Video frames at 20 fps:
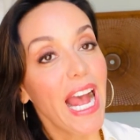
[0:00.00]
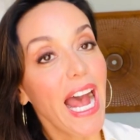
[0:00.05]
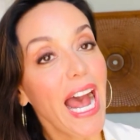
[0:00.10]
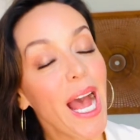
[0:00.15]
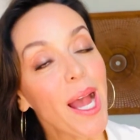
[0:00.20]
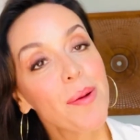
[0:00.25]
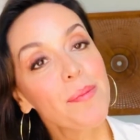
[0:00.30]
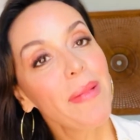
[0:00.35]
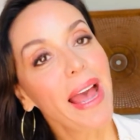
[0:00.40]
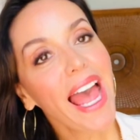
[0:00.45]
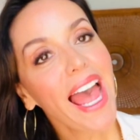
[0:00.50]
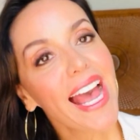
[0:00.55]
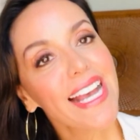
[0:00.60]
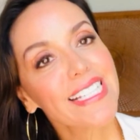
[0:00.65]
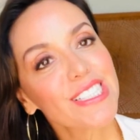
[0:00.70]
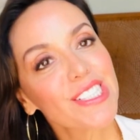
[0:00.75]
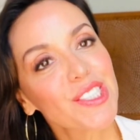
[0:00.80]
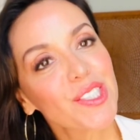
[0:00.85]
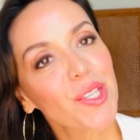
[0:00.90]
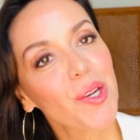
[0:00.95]
I'm
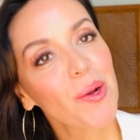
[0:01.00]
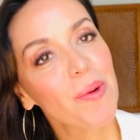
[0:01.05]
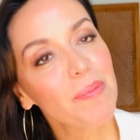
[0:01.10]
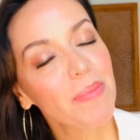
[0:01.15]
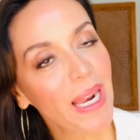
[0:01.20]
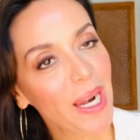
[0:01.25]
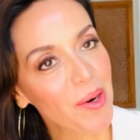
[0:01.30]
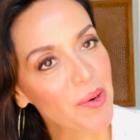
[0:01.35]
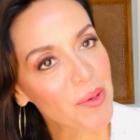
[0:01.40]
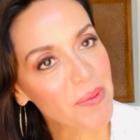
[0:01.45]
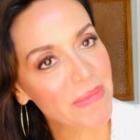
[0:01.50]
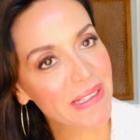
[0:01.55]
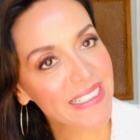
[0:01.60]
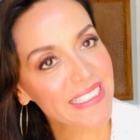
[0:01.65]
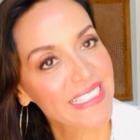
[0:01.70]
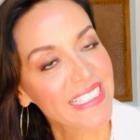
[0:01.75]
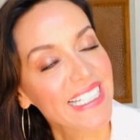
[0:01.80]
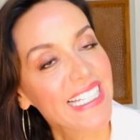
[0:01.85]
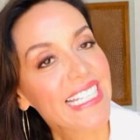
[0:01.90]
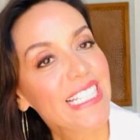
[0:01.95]
AstroPaloma,
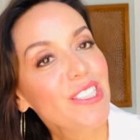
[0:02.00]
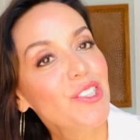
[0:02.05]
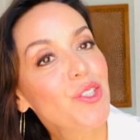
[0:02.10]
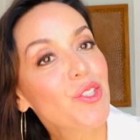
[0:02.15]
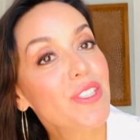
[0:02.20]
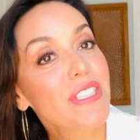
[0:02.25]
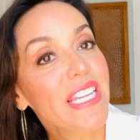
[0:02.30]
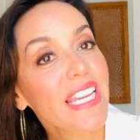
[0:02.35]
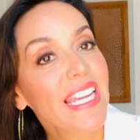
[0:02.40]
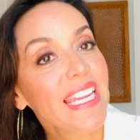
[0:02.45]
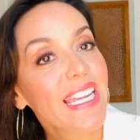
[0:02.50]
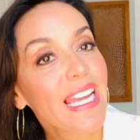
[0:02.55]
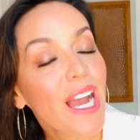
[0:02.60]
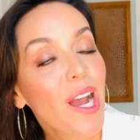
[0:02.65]
and today